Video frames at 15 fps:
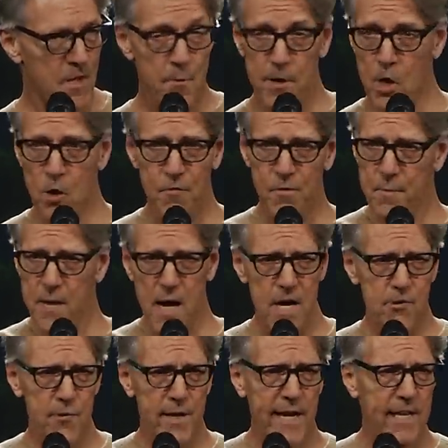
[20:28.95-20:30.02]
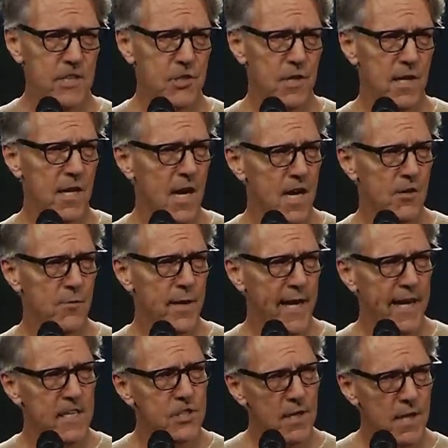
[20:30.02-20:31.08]
They would go from congregation to
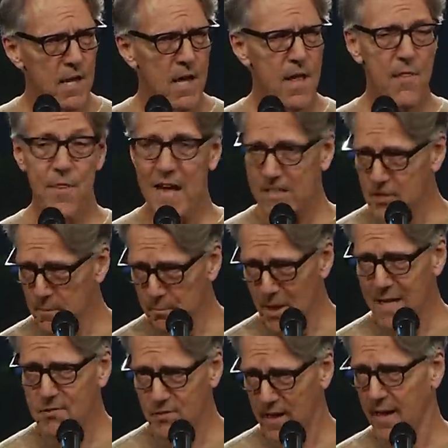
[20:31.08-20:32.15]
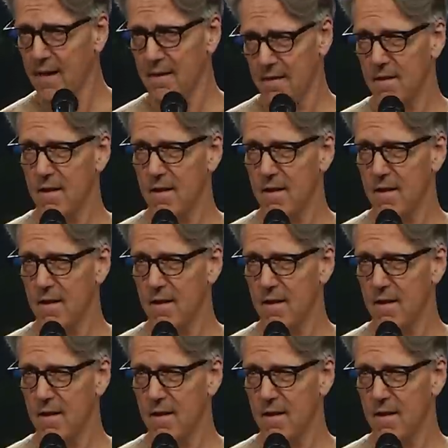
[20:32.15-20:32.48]
congregation. That's a blessing.